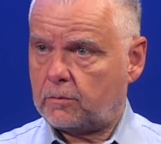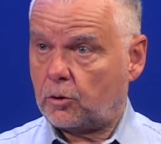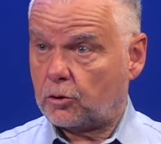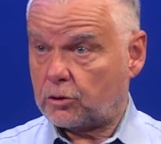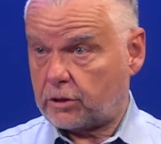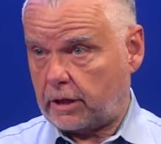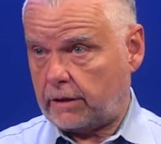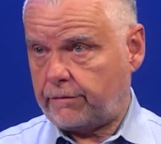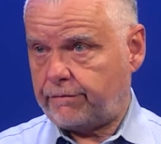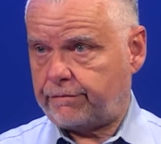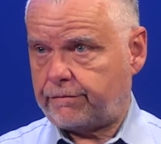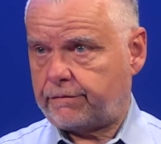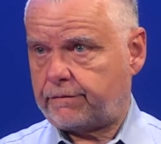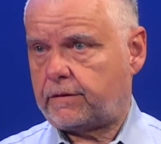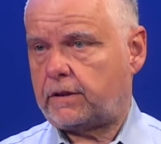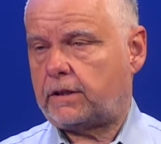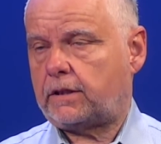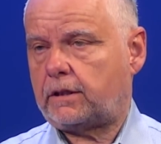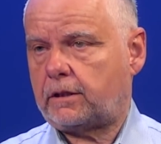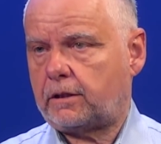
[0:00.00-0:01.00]
safe
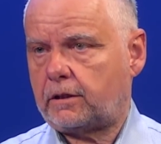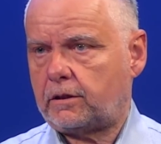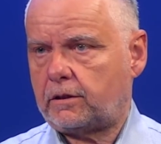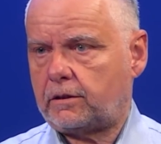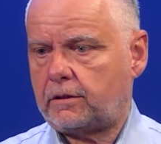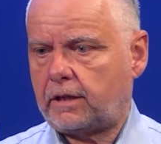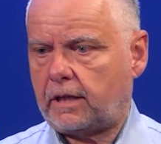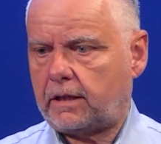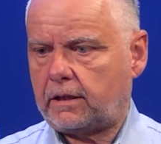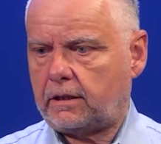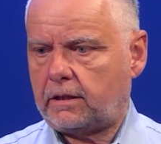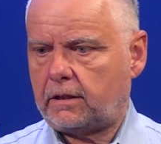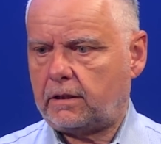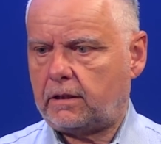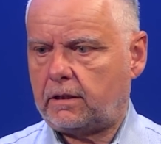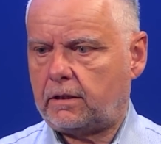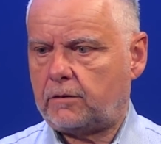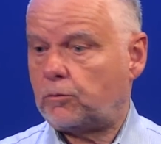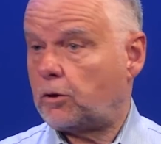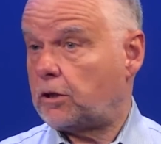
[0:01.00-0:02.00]
than
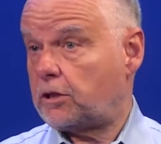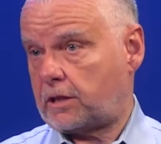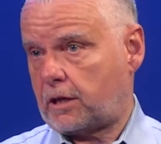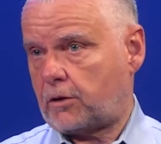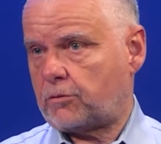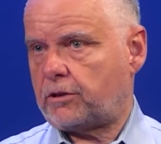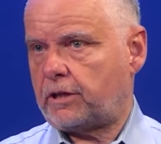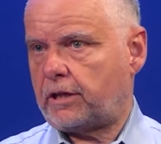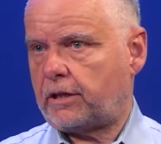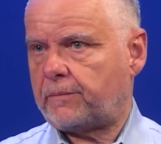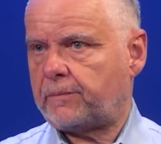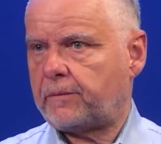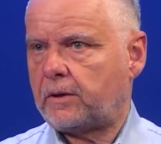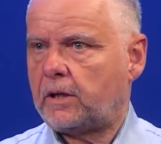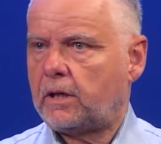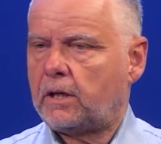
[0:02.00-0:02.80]
it, what is out there.